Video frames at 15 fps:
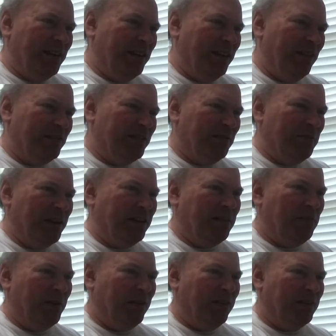He also made an
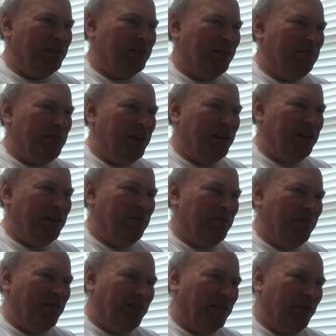appearance on
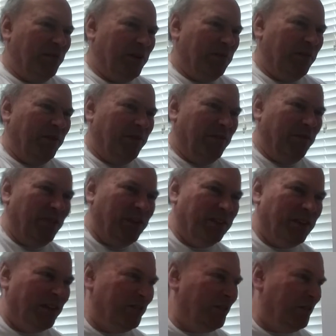Medium on the February 5,